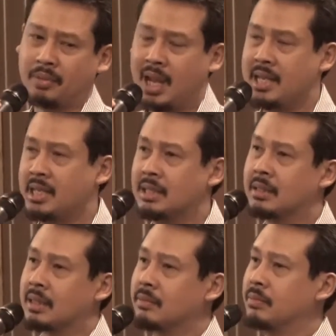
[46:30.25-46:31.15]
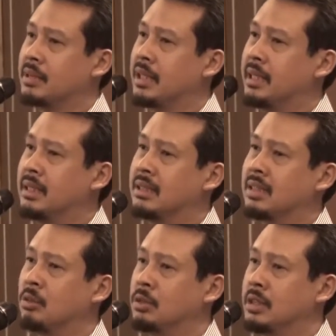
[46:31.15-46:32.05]
higher,
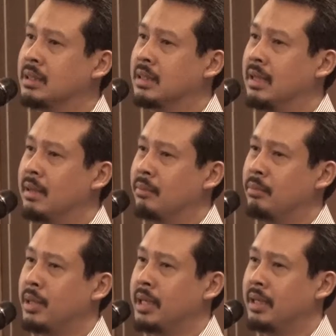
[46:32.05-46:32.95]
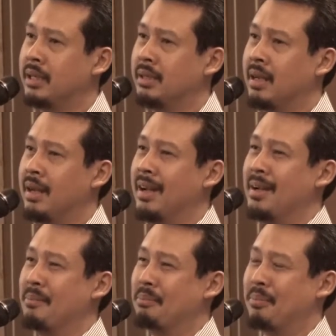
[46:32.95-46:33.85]
10,000, but
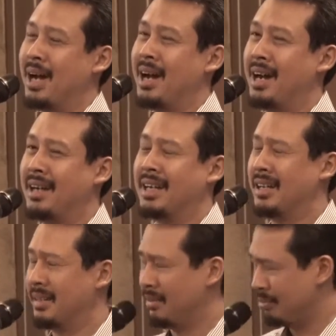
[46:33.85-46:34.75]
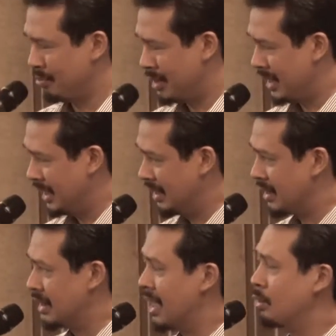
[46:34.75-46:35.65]
Pahang, but in
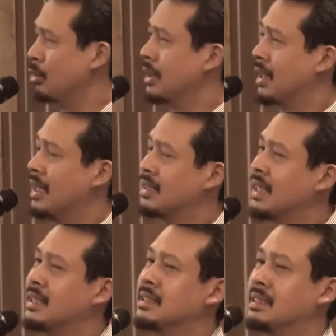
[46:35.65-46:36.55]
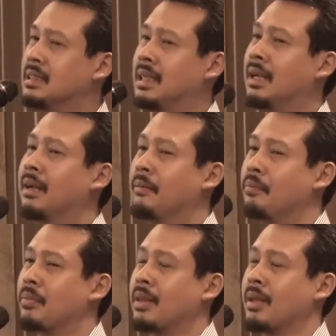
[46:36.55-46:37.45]
Terengganu and Kelantan, it's still
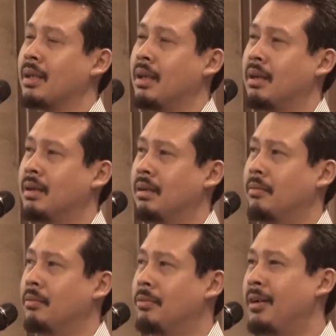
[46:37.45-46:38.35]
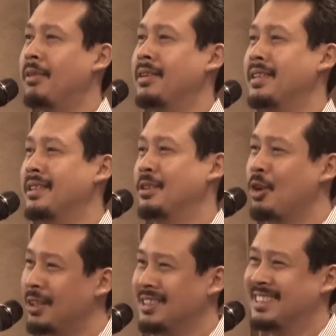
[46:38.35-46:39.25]
$500
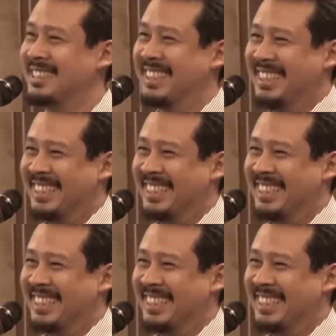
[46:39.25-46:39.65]
dollars.